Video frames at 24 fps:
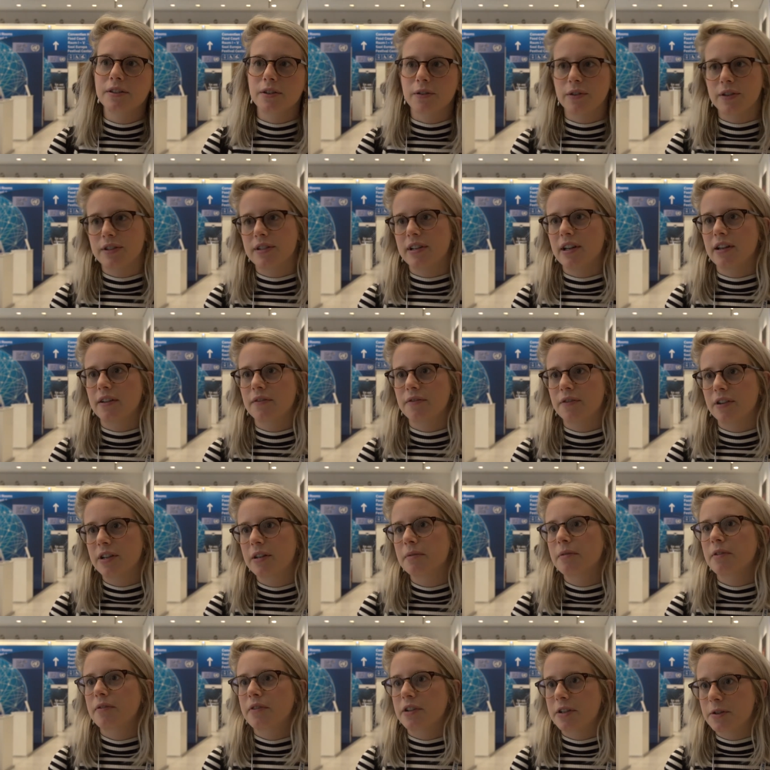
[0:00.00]
So it's like
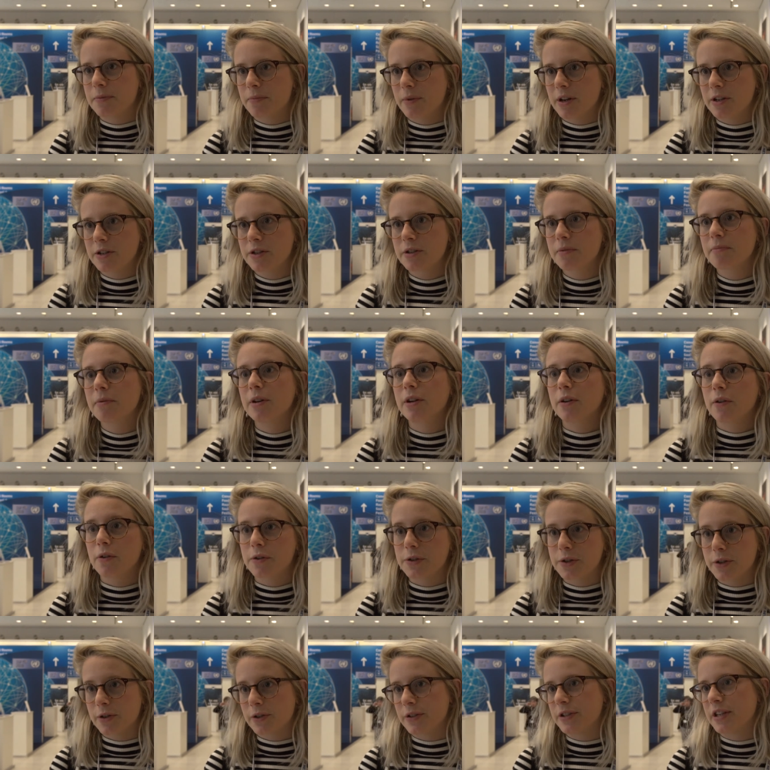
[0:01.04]
freedom of expression, but
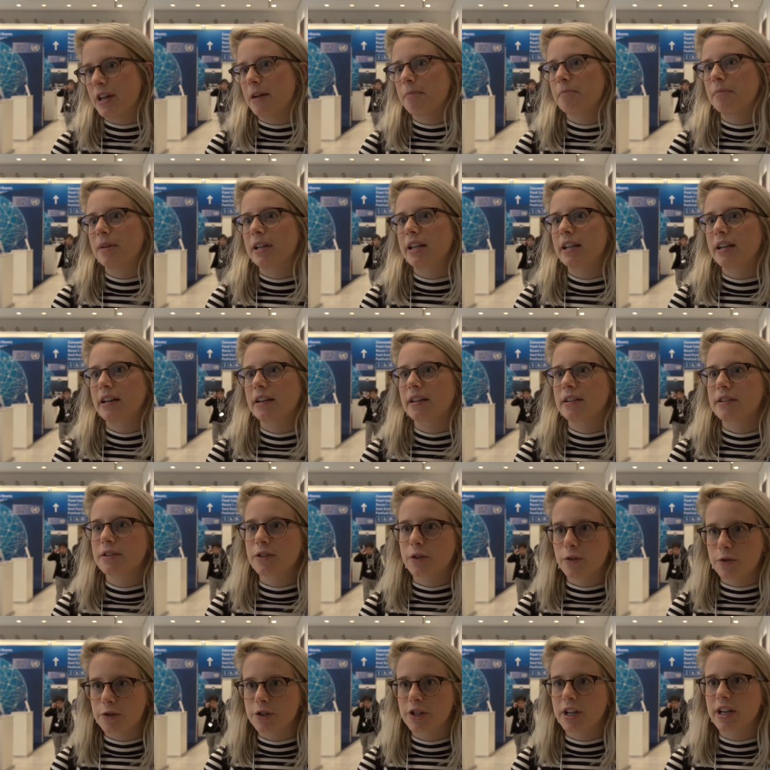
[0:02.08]
also assembly and
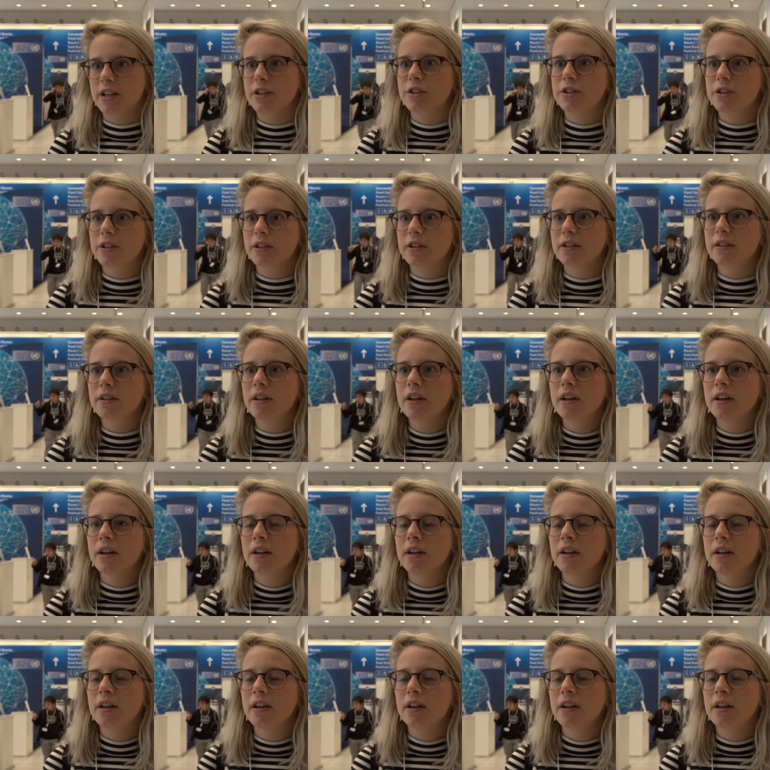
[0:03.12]
association